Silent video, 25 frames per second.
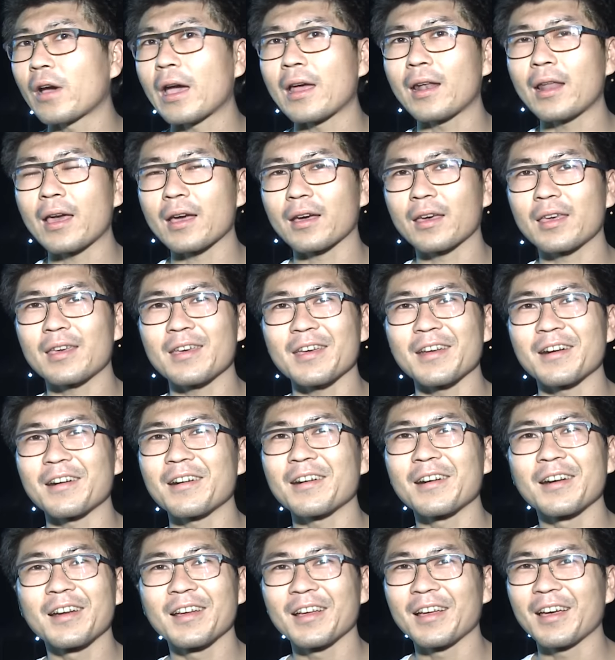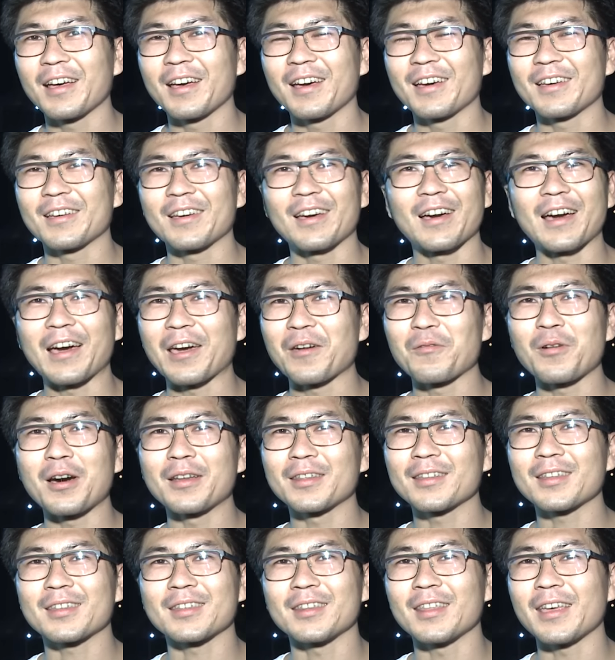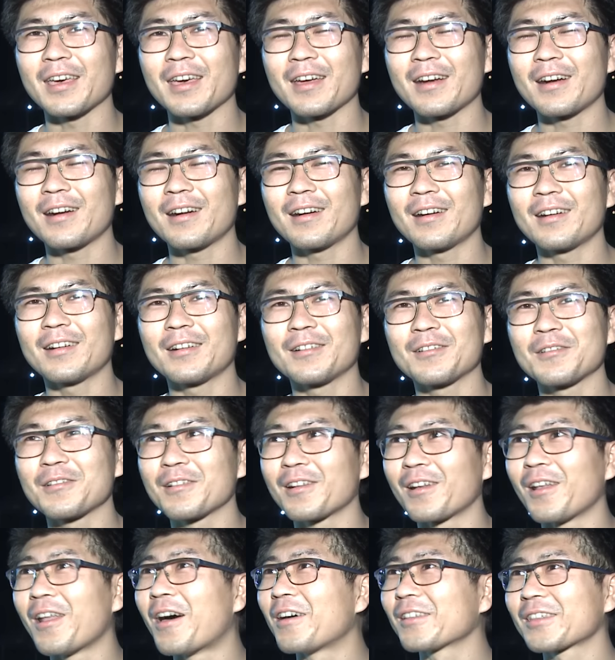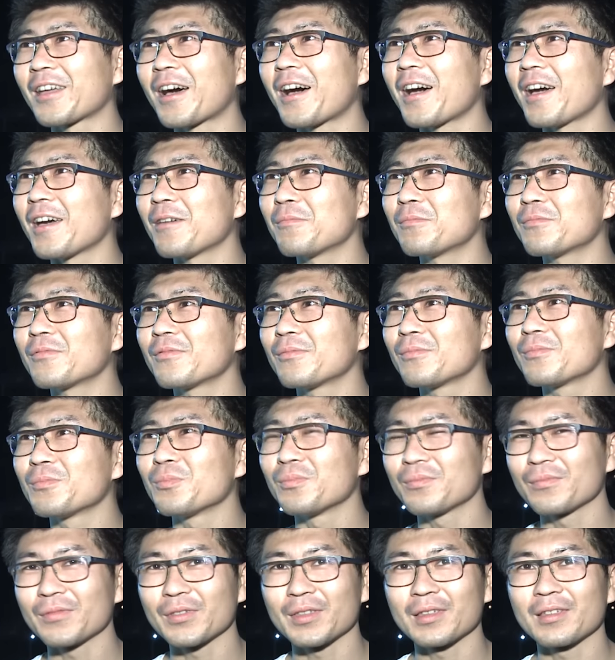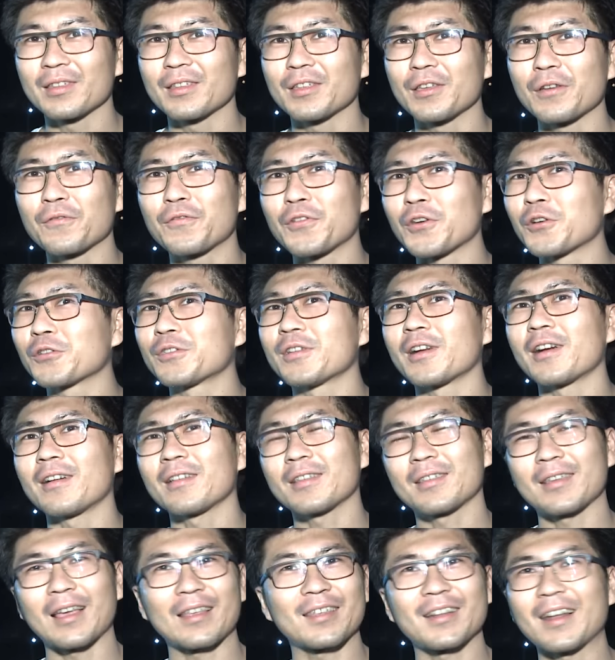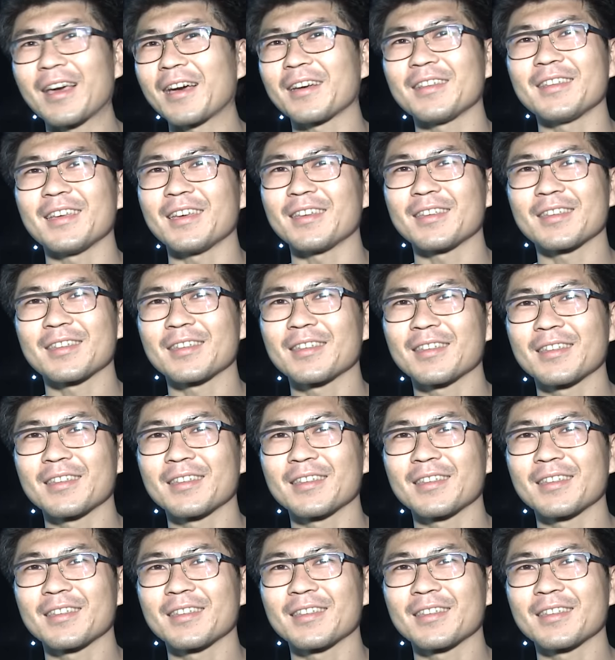I like here. I want to stay there long time in future, just like this.